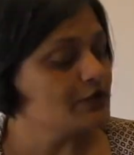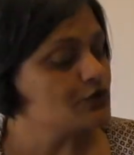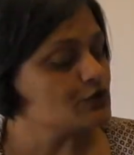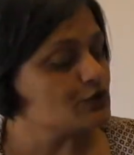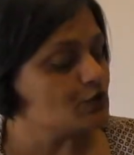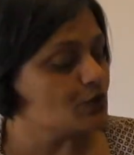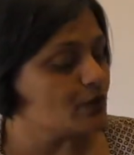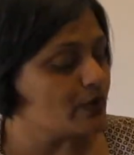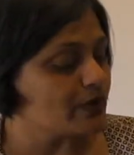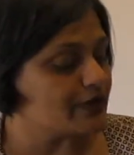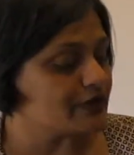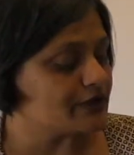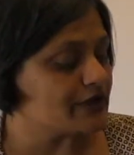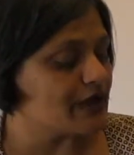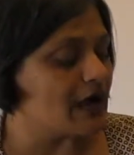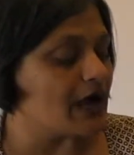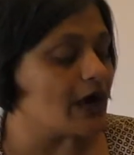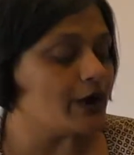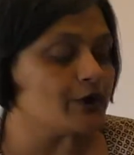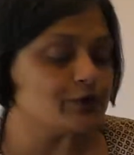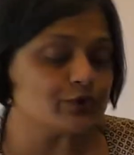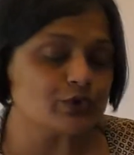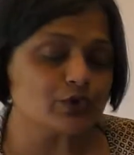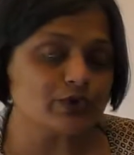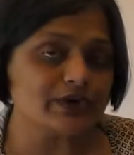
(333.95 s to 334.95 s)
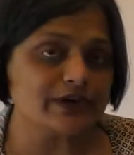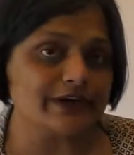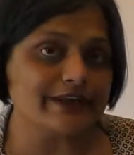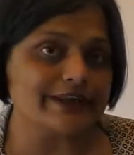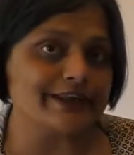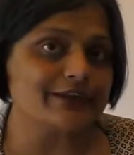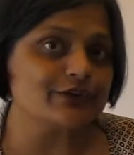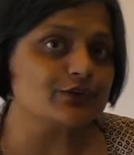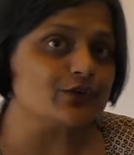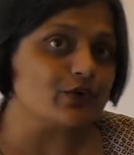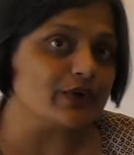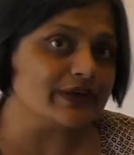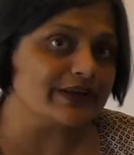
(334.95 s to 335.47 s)
So how to
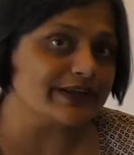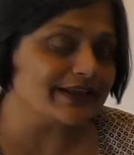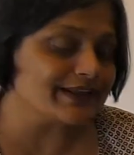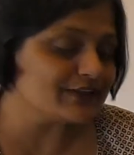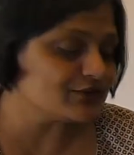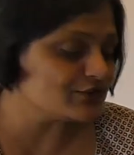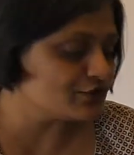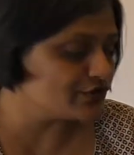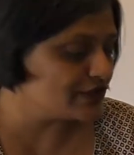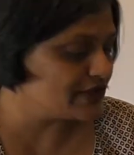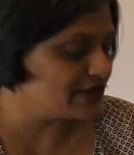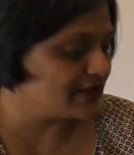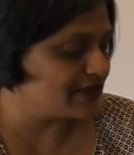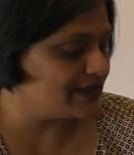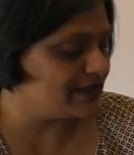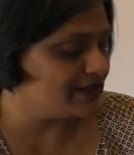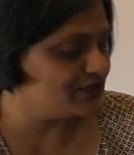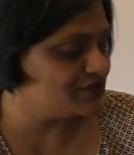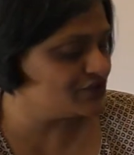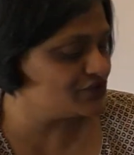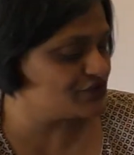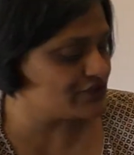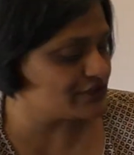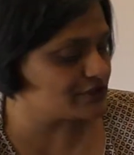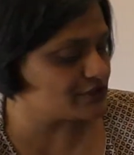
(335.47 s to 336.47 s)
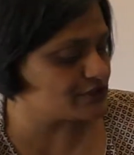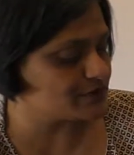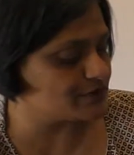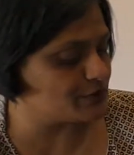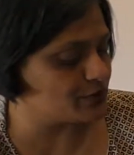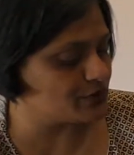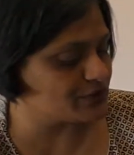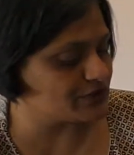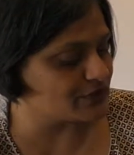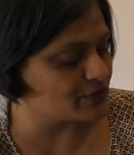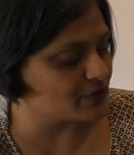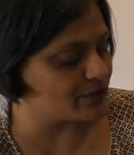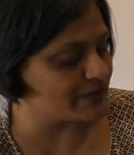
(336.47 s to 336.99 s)
correct wrong entry is just
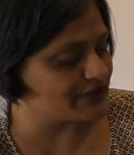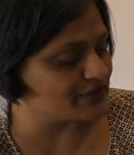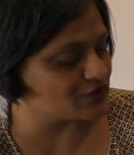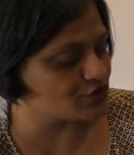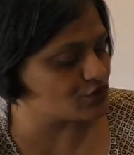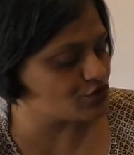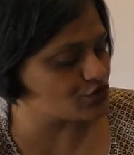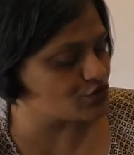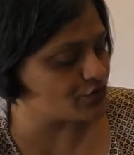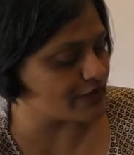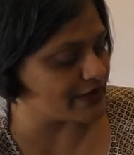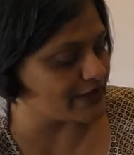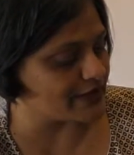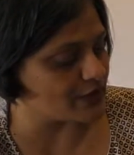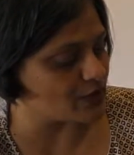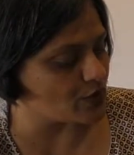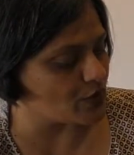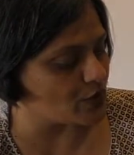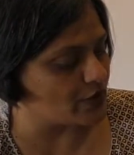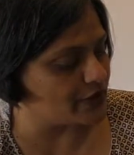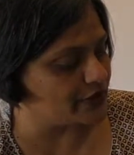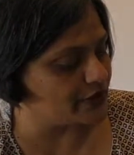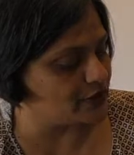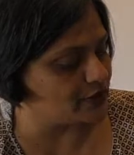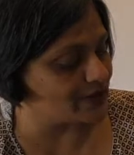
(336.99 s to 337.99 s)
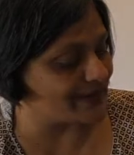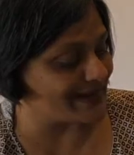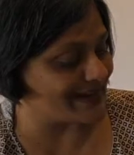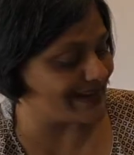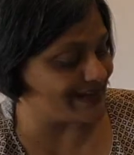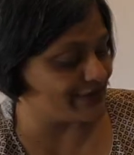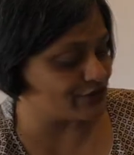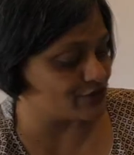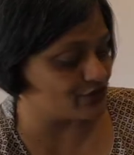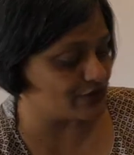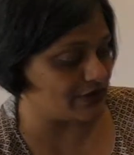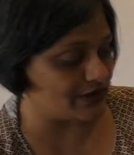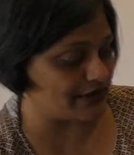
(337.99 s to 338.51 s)
put a one strike on your
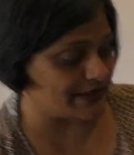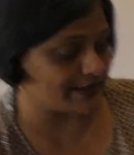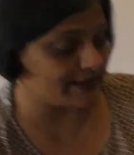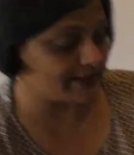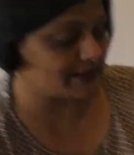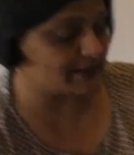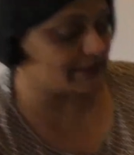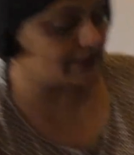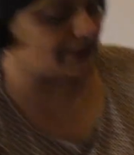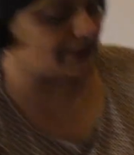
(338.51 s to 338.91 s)
entry like